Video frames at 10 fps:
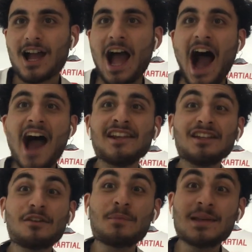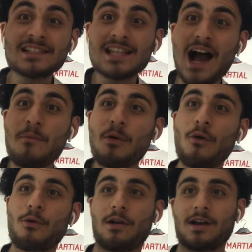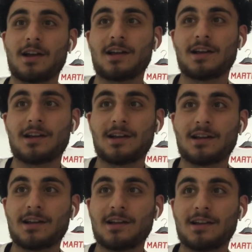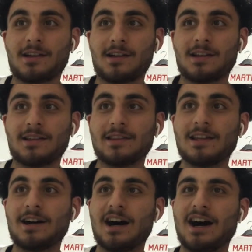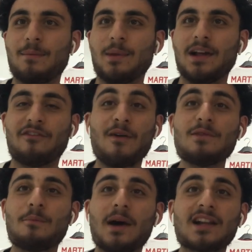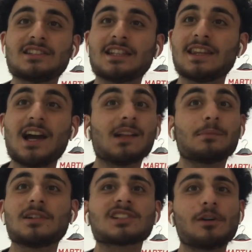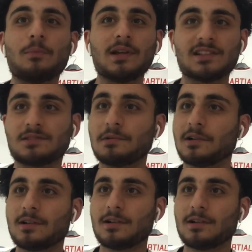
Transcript: How do you miss that, bro? Nah, man. If I'm the manager there, I'd be so pissed, bro.